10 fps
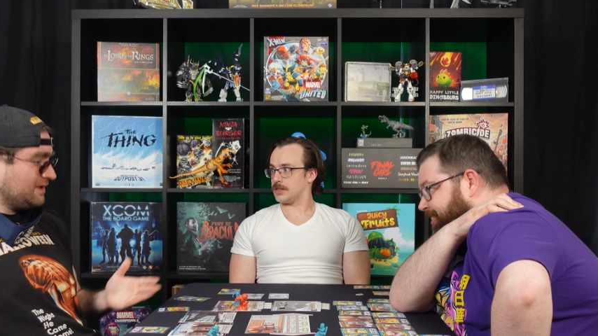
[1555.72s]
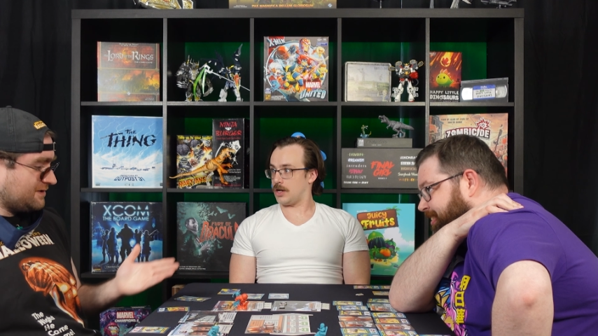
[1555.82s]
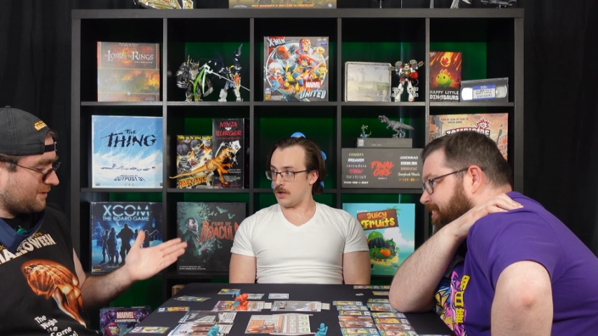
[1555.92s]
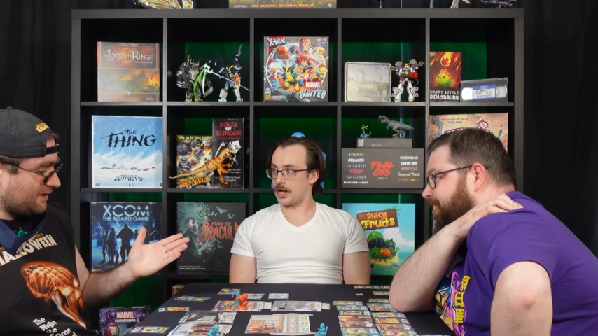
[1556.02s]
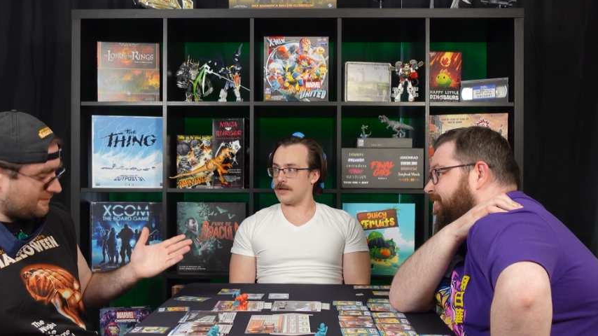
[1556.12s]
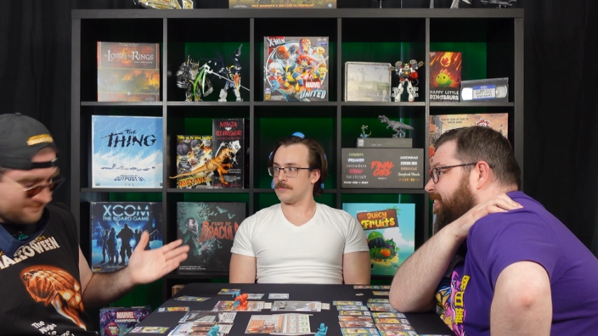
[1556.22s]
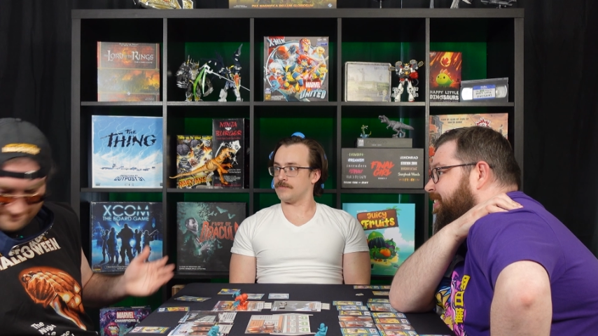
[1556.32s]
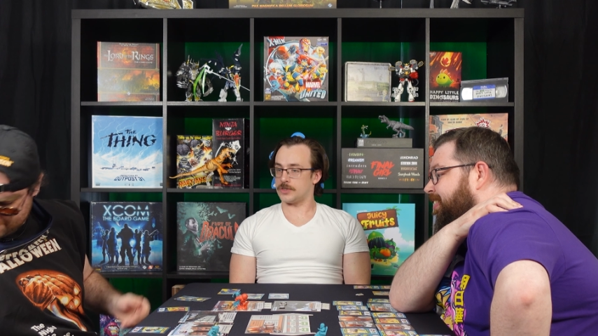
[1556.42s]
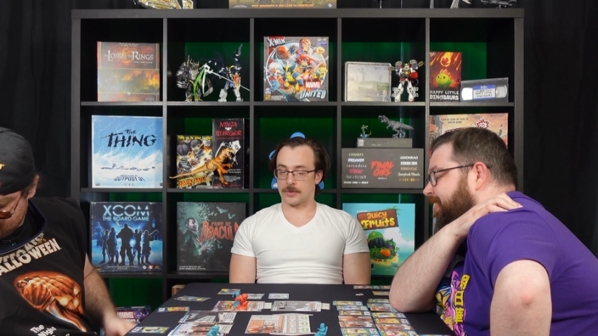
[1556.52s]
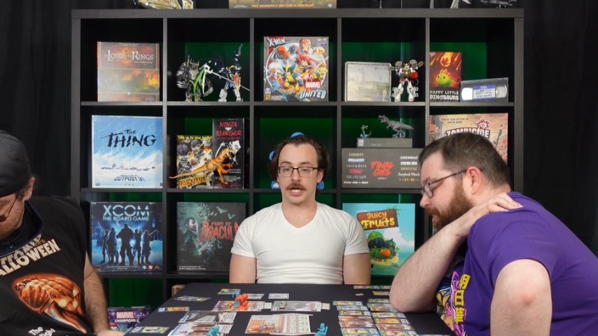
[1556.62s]
Speaker 1: So okay. Good.
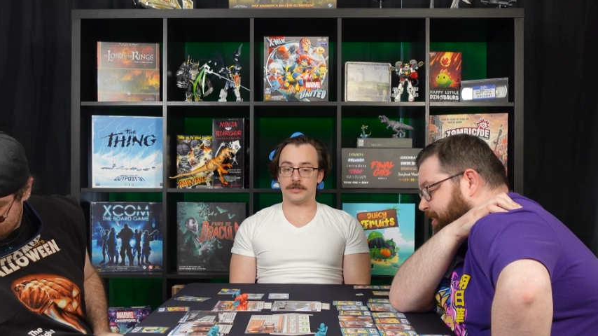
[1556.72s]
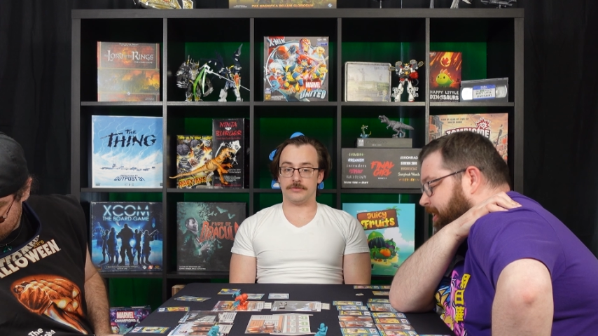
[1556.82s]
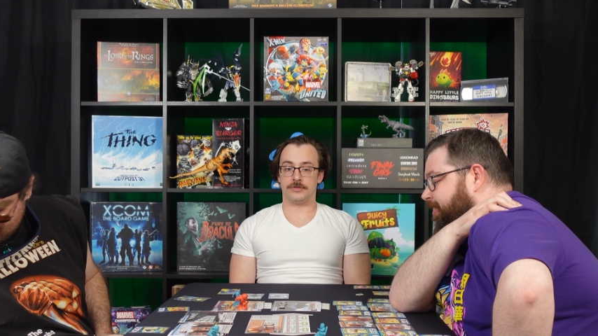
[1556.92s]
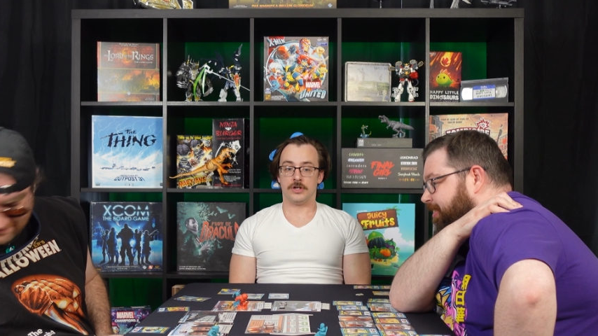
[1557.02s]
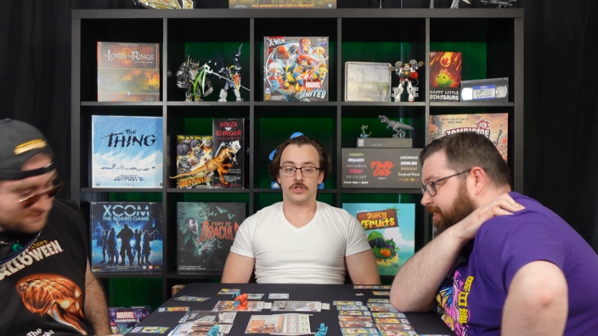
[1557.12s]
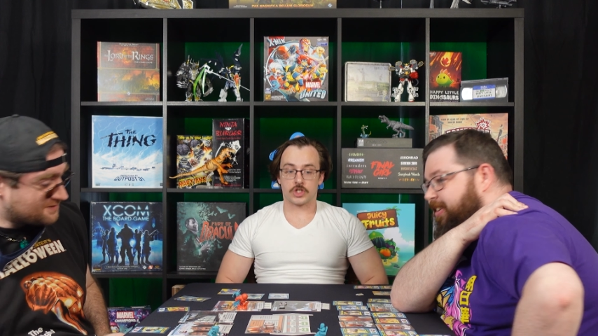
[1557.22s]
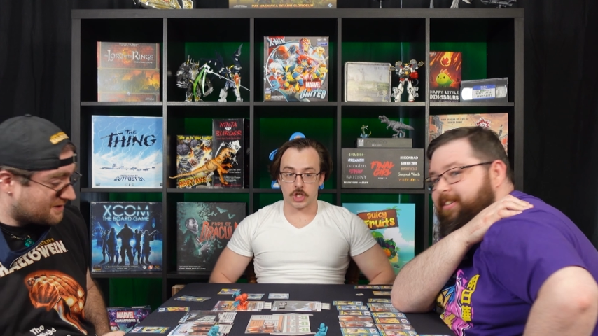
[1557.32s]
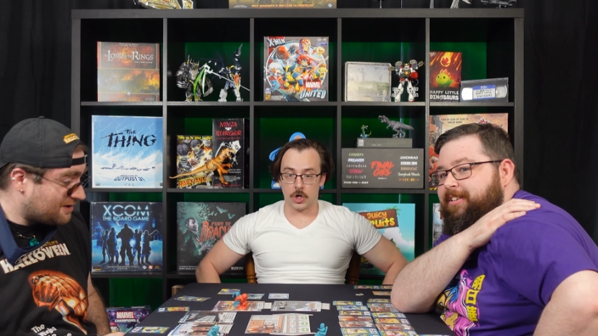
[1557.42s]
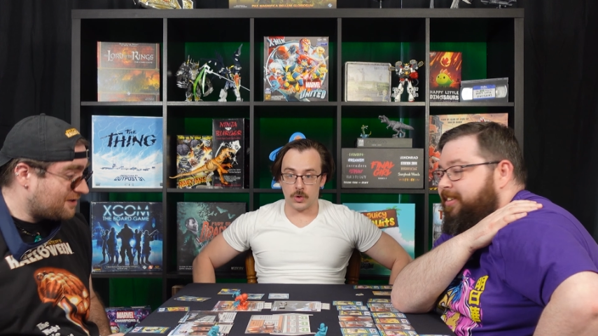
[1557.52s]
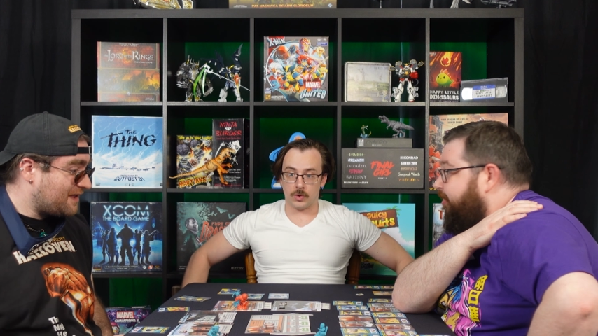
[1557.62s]
So we're good. It was
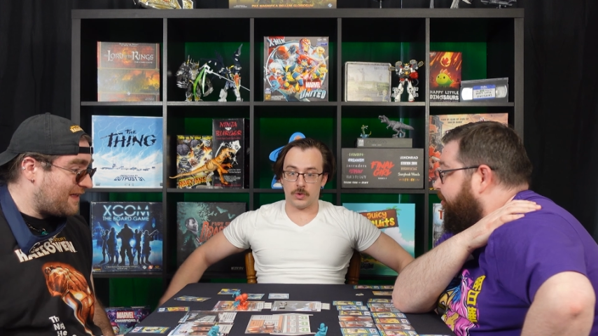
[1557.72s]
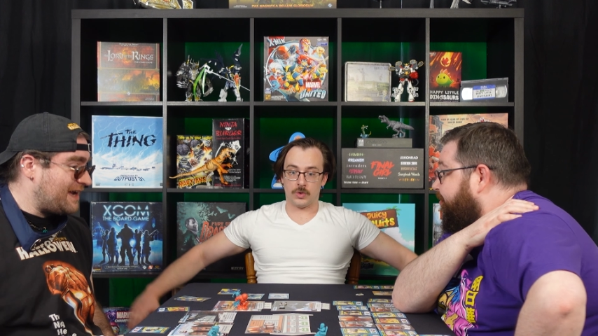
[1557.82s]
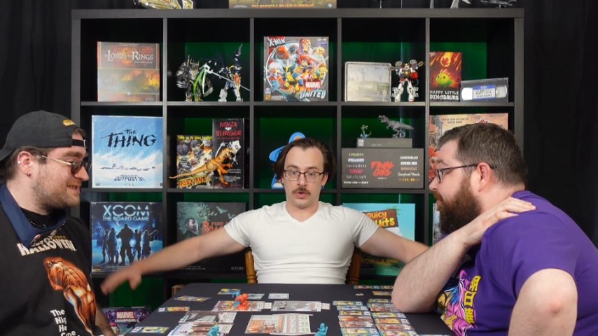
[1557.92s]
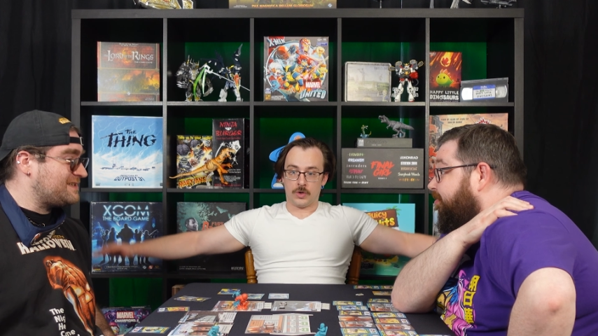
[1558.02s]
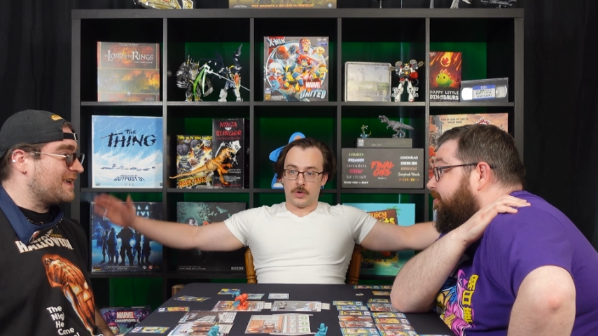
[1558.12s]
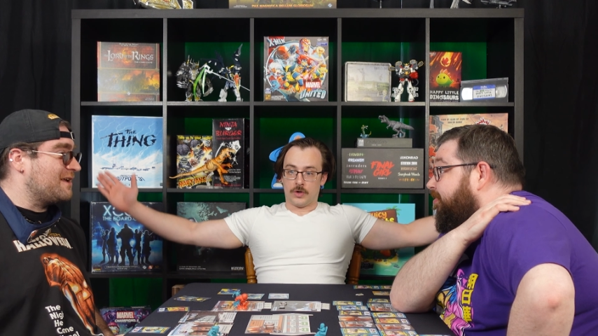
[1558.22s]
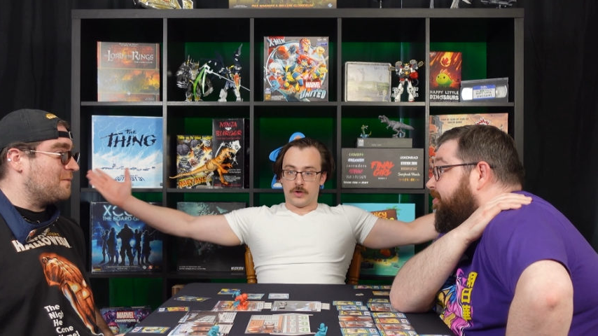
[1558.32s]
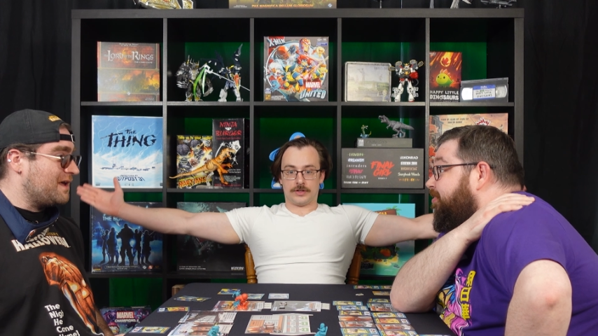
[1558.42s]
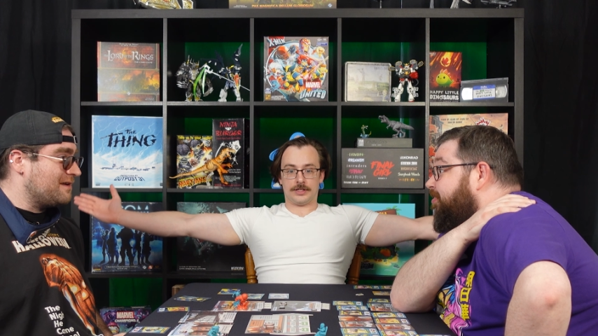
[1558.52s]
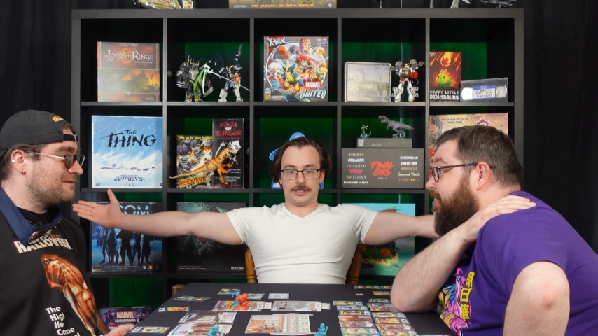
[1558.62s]
so, literally last
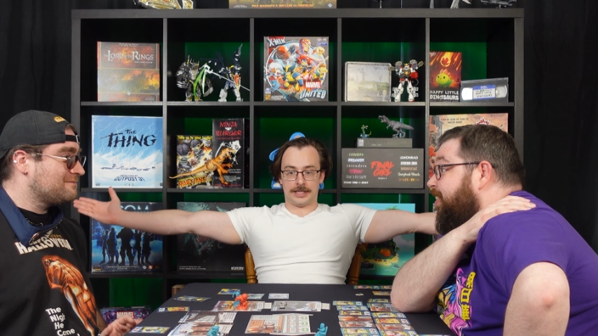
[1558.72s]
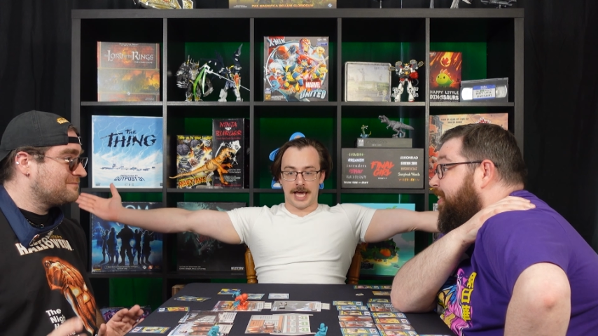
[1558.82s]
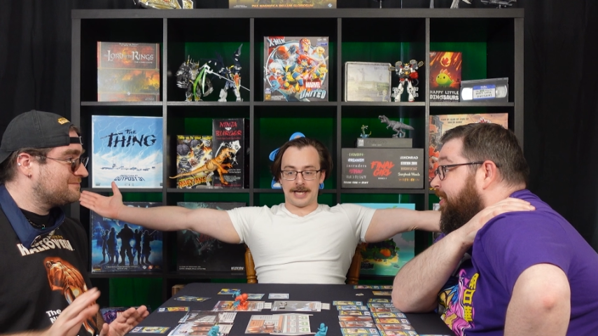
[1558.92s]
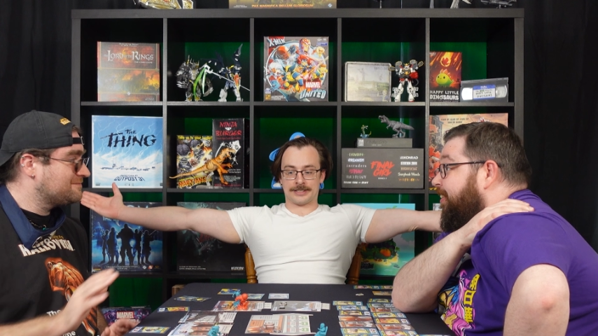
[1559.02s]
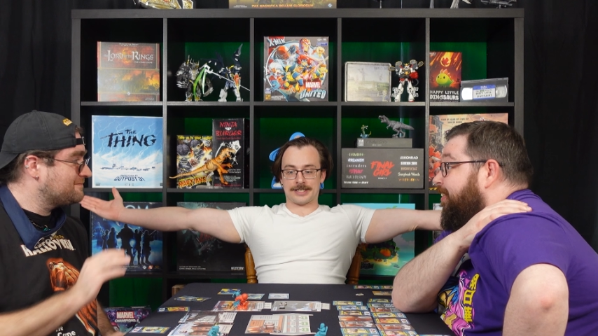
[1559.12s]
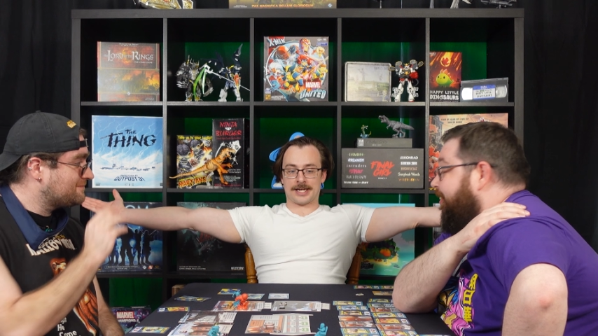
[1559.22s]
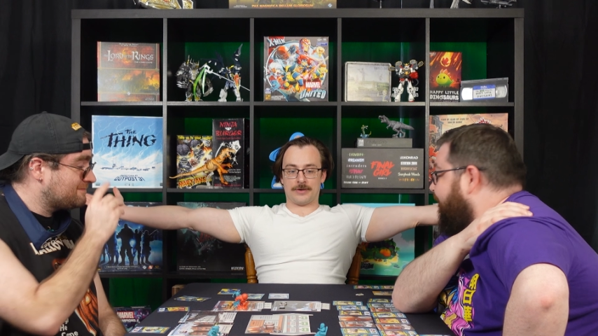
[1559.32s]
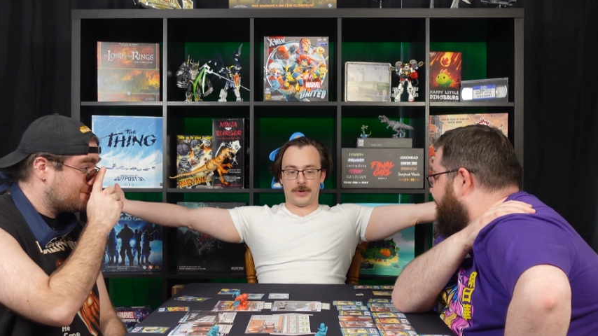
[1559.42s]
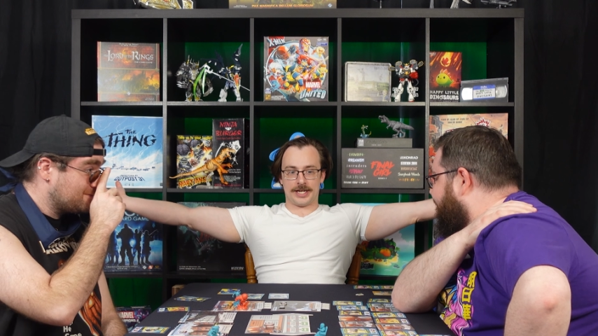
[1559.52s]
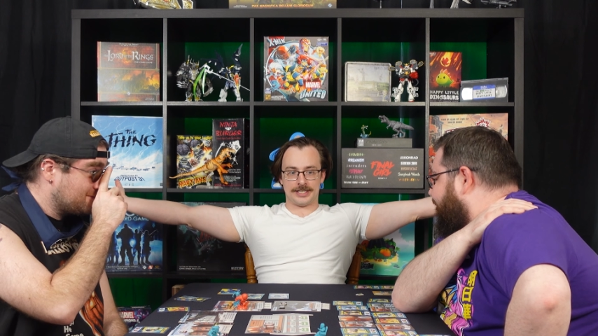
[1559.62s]
second win. Last
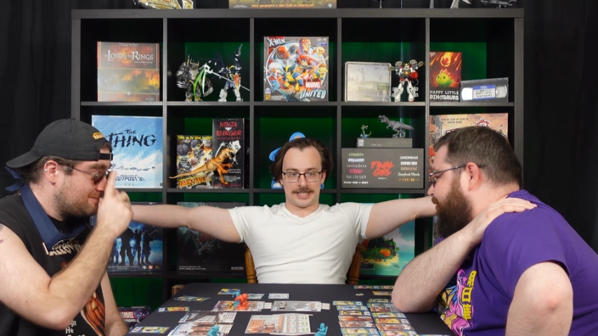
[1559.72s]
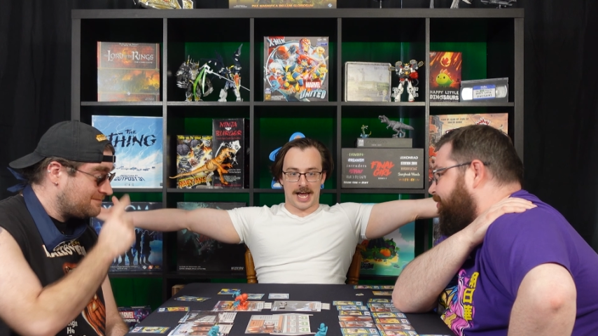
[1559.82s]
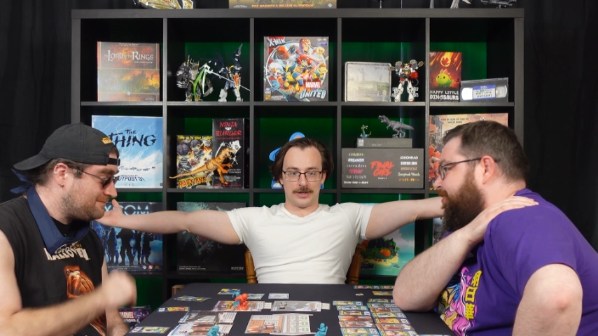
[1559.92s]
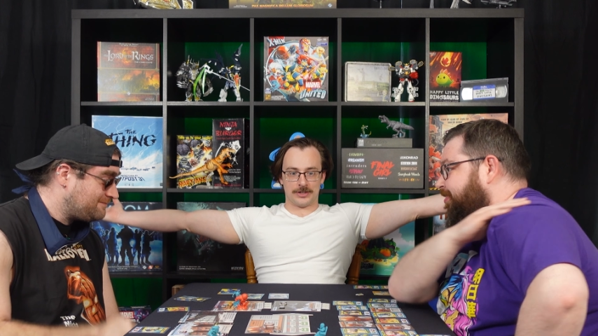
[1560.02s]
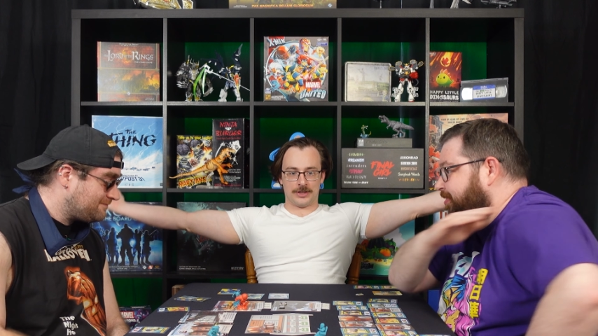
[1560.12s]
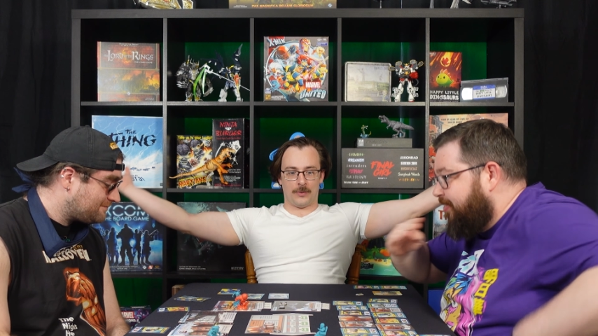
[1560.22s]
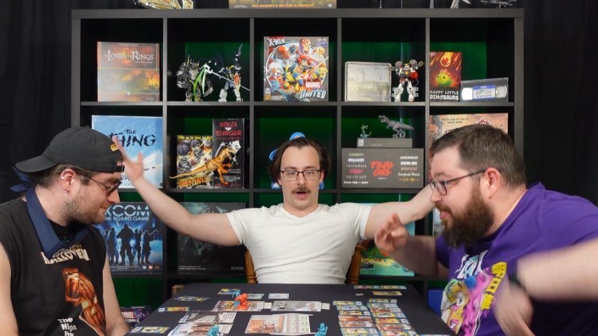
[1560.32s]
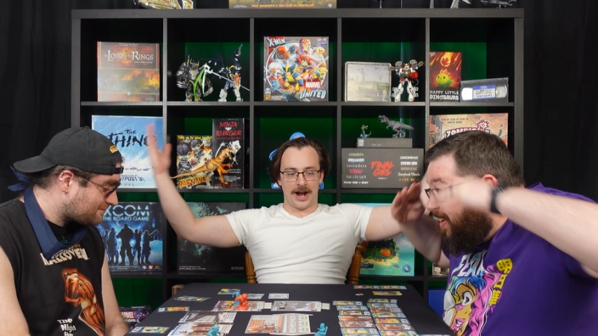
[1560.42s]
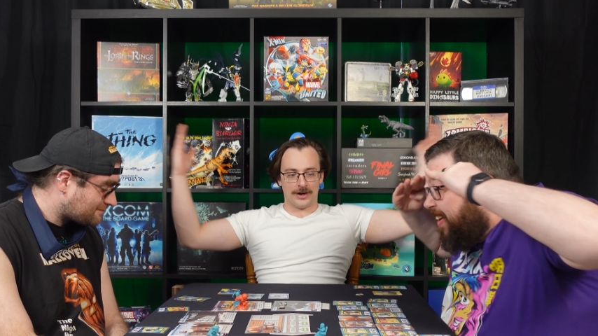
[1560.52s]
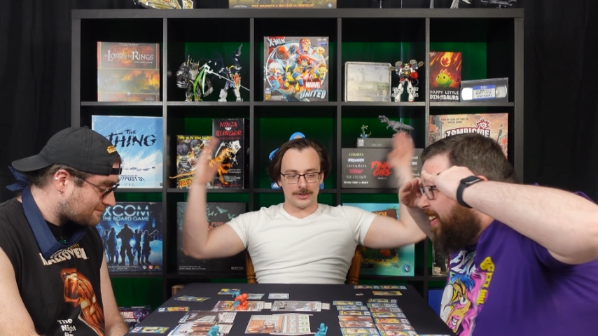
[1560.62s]
second win, down to the
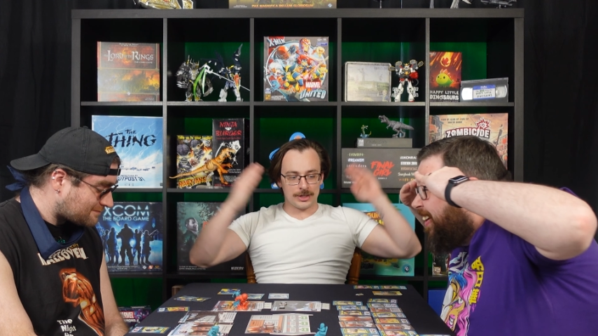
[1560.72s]
wire.